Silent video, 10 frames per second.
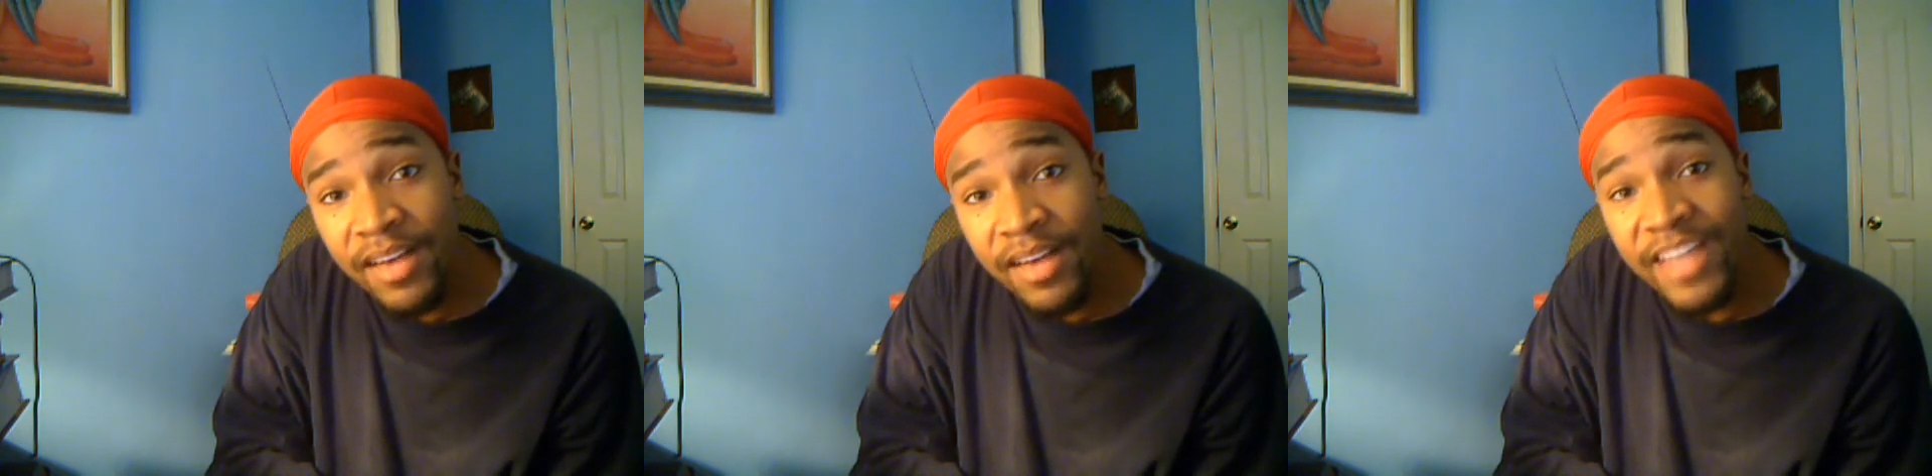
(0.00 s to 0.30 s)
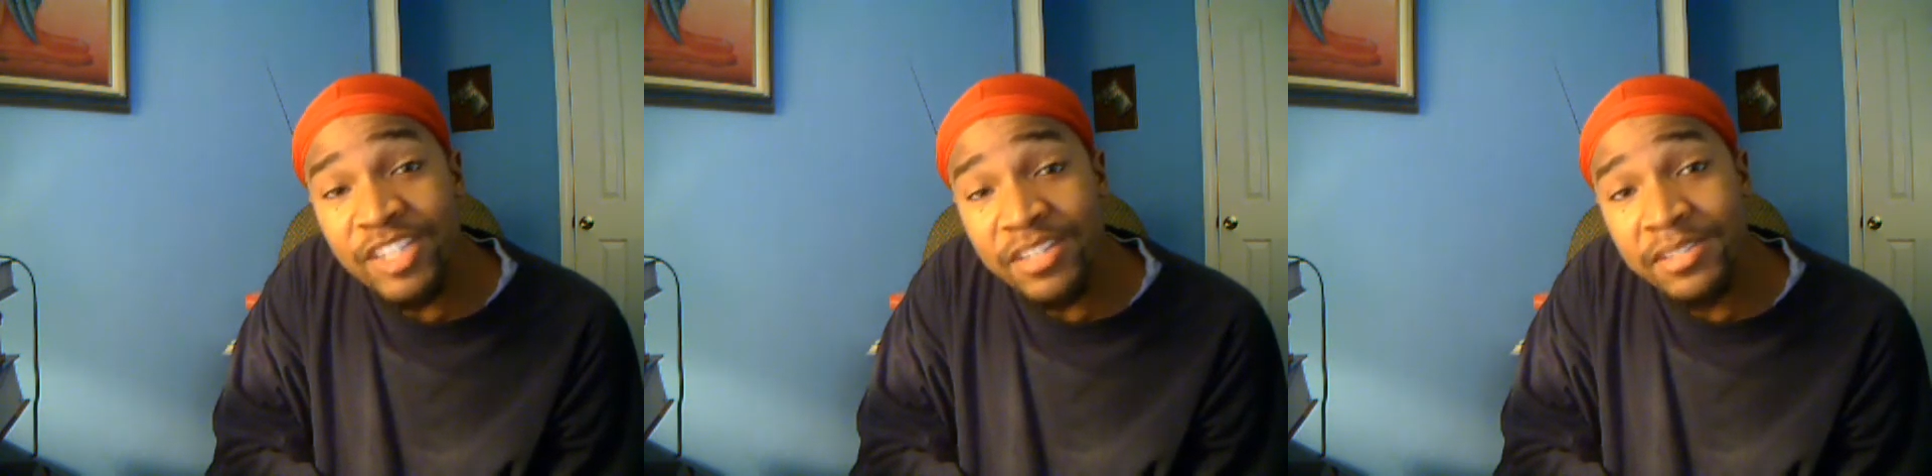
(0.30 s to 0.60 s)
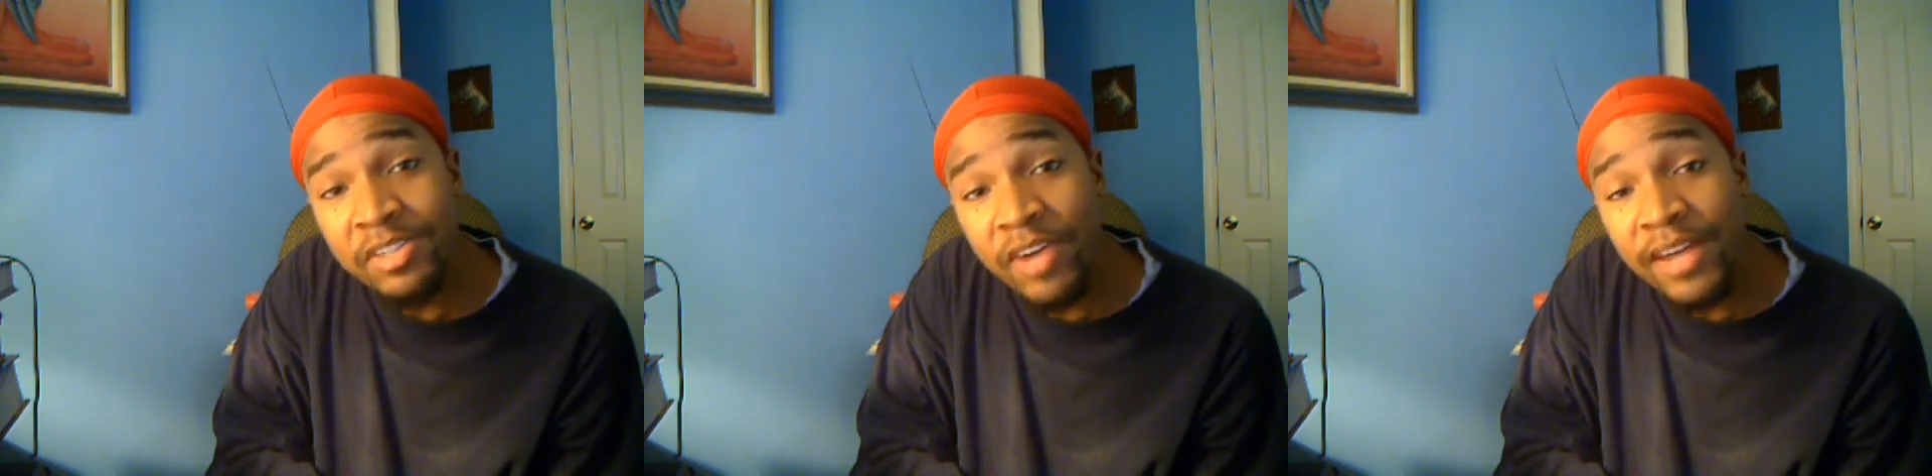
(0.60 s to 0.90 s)
and
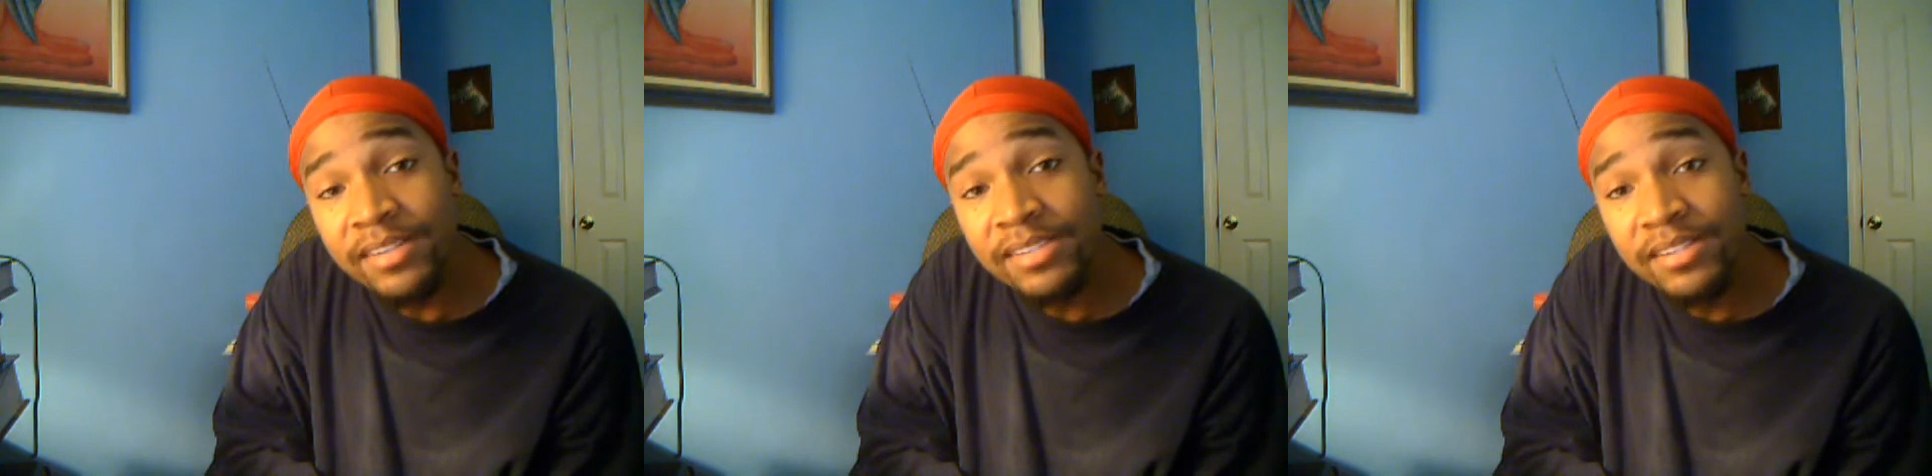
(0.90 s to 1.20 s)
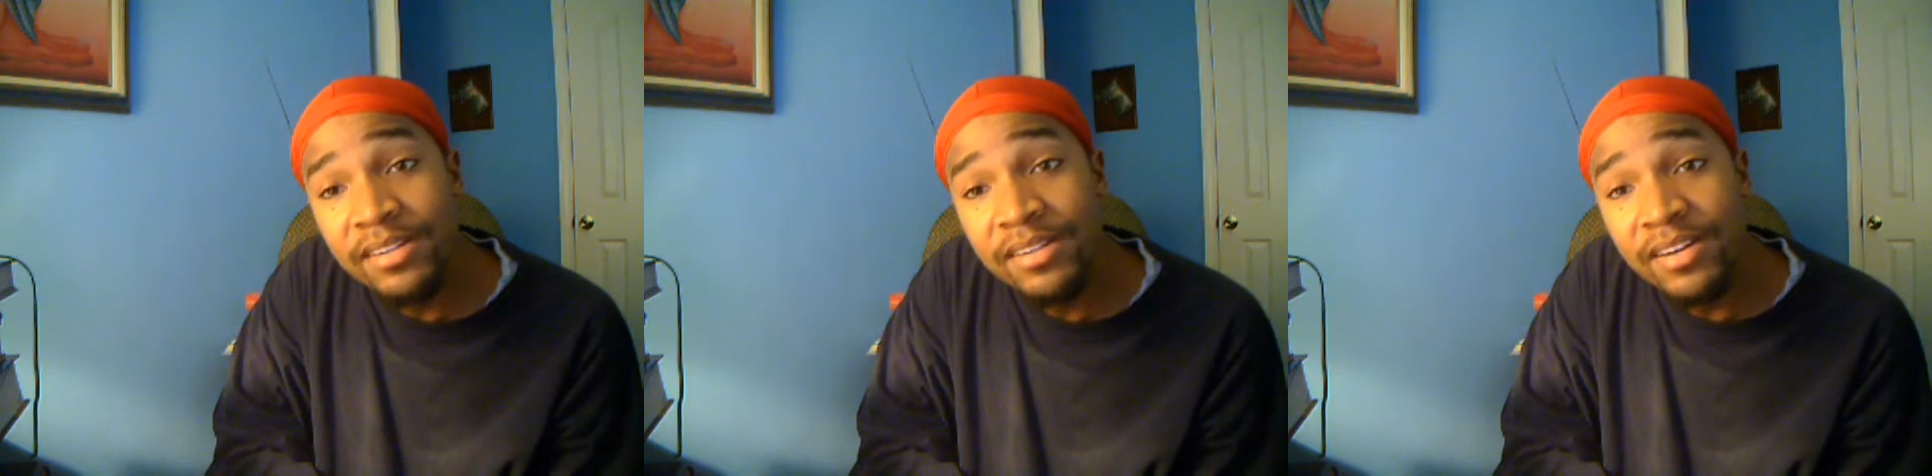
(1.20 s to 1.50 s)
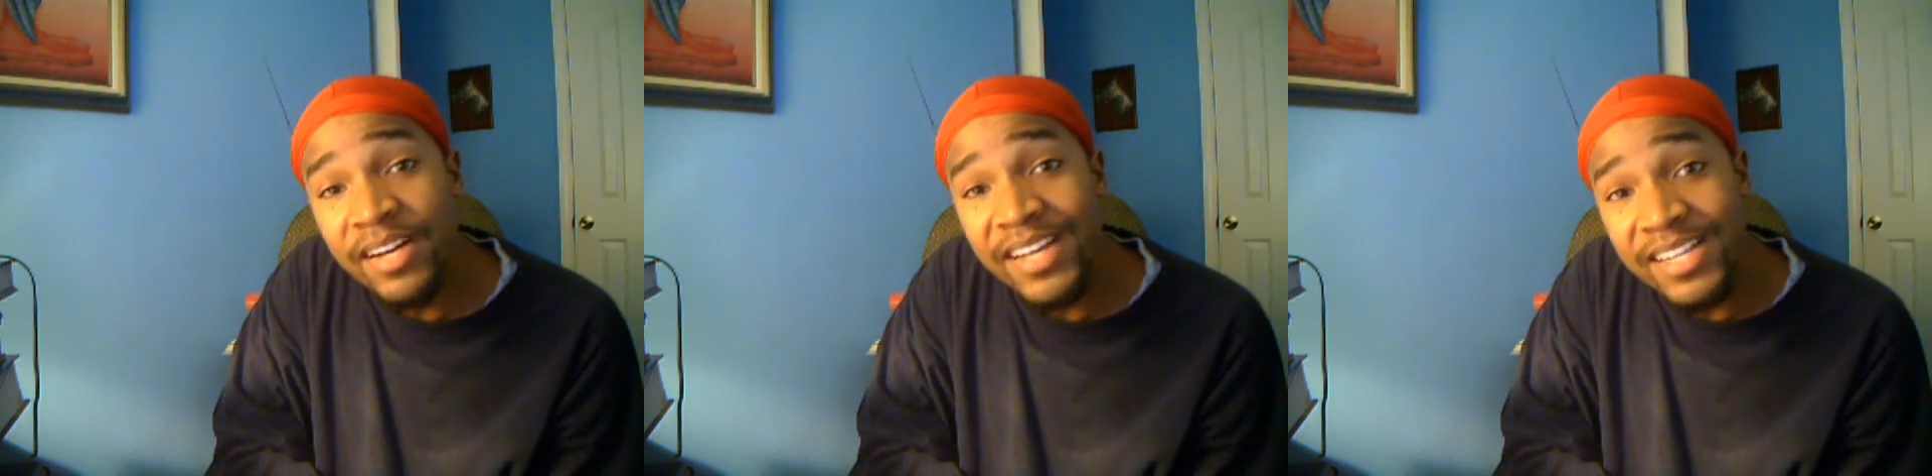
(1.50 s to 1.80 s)
Jesus Christ
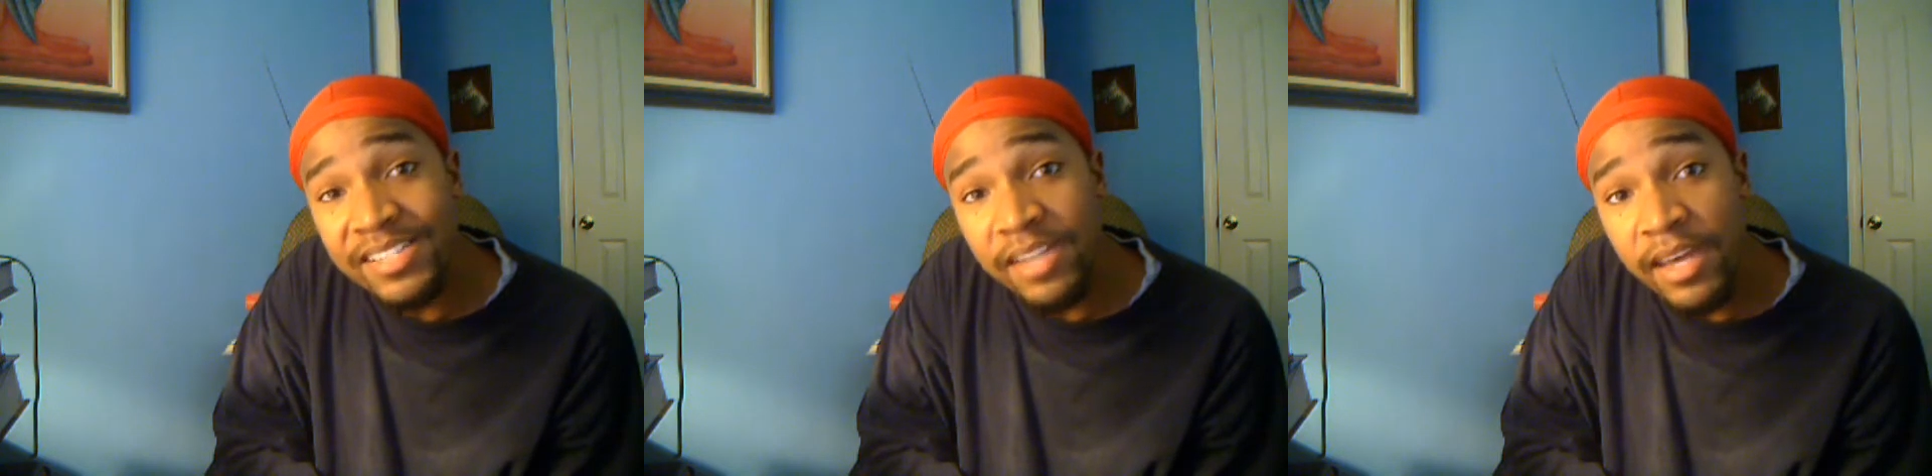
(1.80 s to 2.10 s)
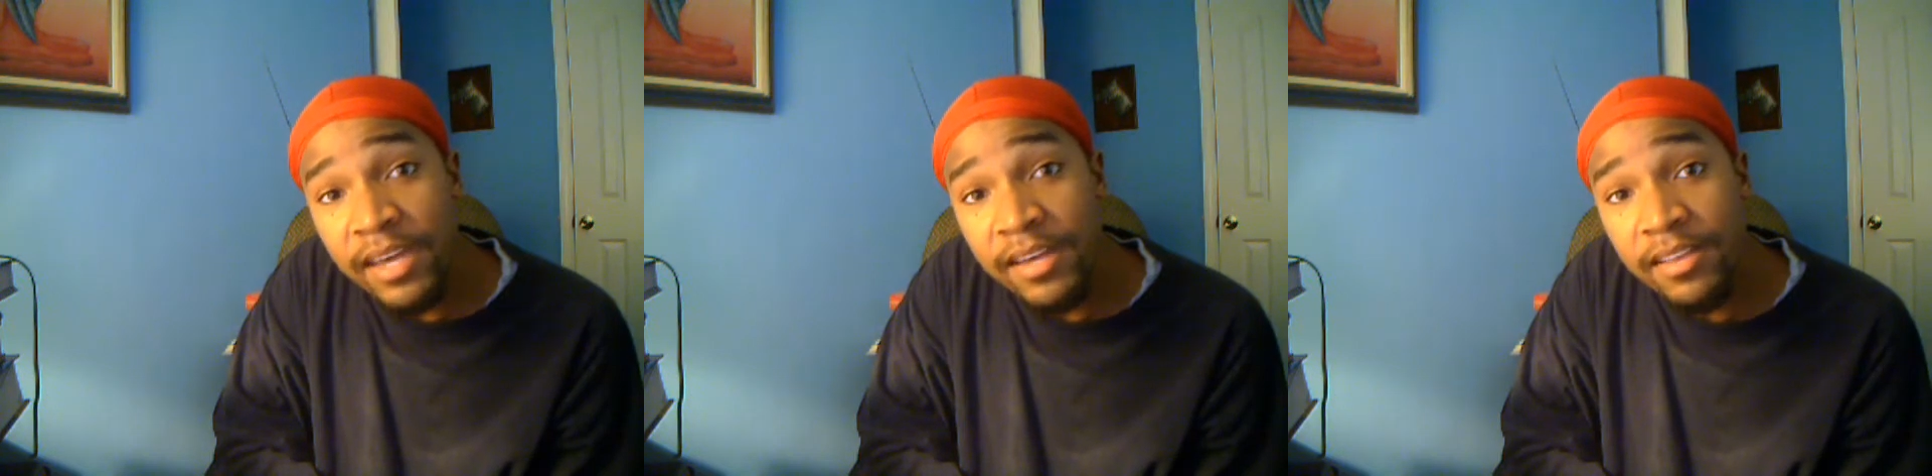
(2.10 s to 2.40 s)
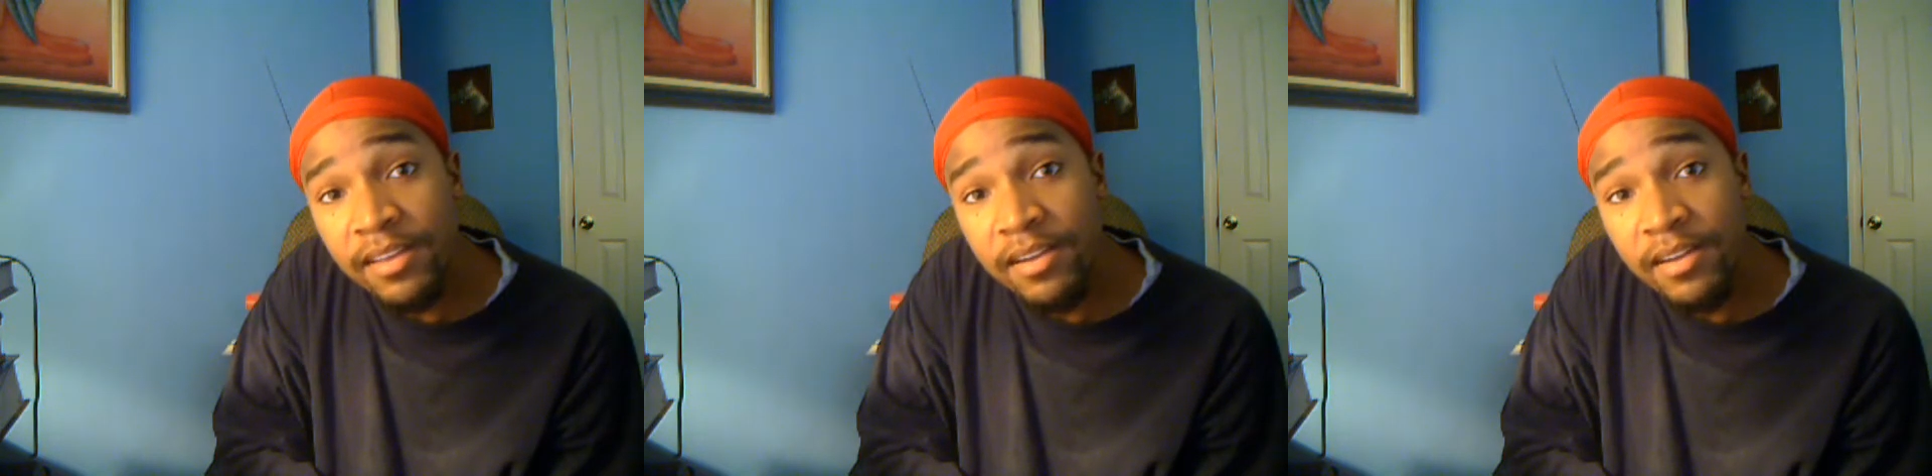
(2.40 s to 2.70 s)
he's the head